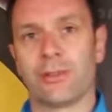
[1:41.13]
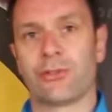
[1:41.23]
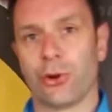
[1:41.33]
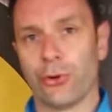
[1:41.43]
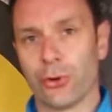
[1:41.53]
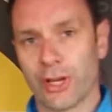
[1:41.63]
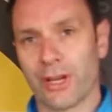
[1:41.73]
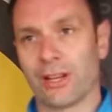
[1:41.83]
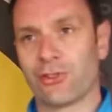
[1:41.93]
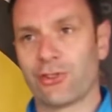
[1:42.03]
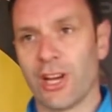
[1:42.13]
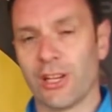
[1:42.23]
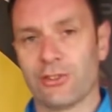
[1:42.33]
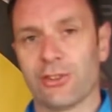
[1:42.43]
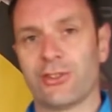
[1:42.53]
So you can
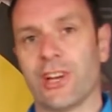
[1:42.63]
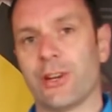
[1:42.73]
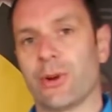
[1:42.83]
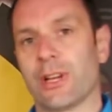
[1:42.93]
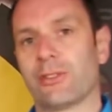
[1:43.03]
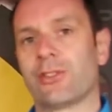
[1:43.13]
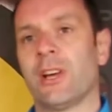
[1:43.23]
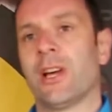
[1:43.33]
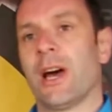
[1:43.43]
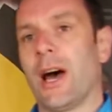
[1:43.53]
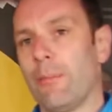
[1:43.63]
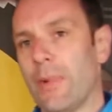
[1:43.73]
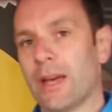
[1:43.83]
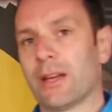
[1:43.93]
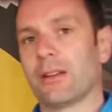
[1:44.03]
exchange the chain rings and
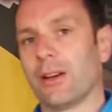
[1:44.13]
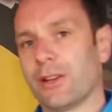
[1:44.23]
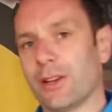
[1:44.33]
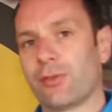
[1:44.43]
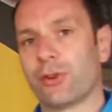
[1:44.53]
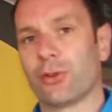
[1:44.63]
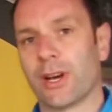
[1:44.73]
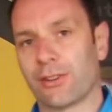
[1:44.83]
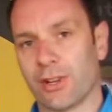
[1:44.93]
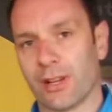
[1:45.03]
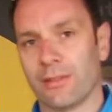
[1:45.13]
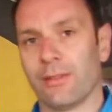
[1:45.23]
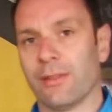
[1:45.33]
make it a different crankset.